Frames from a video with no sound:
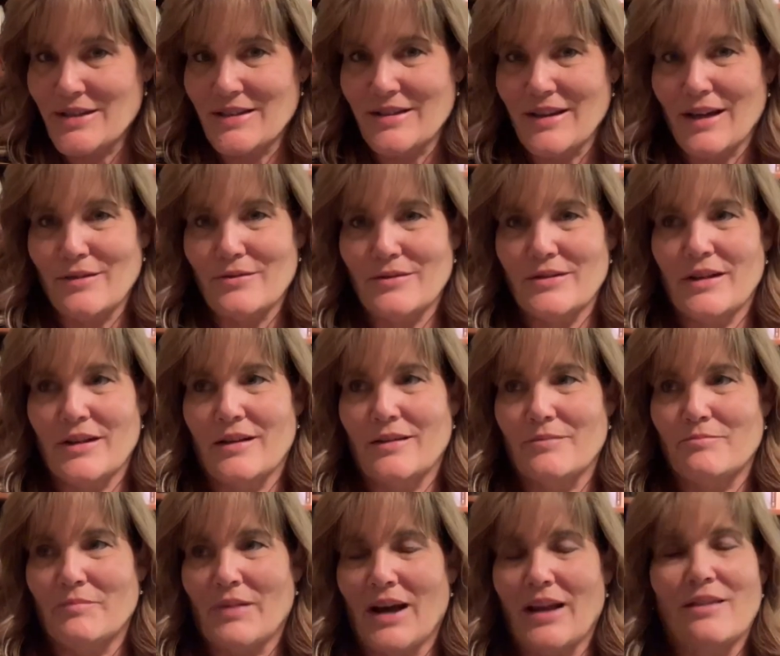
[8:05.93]
and that
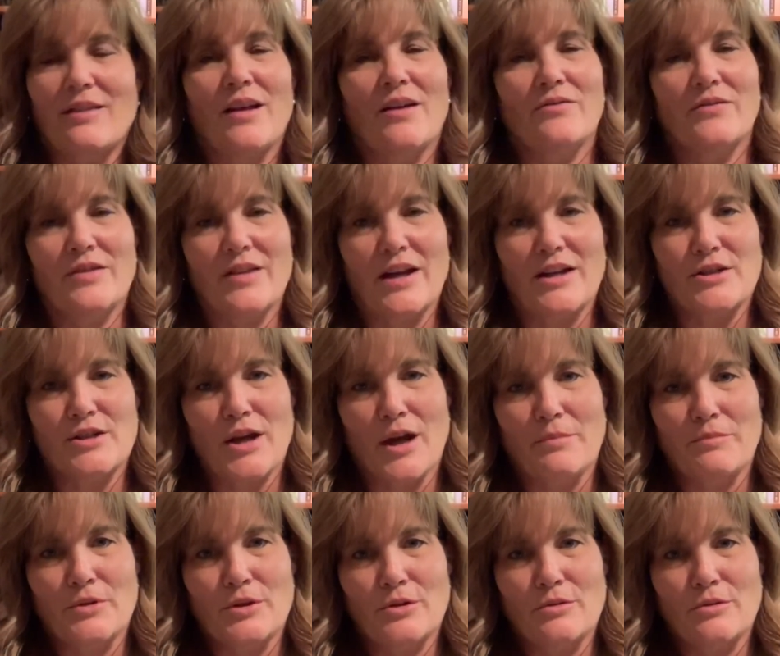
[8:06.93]
I loved that chapter.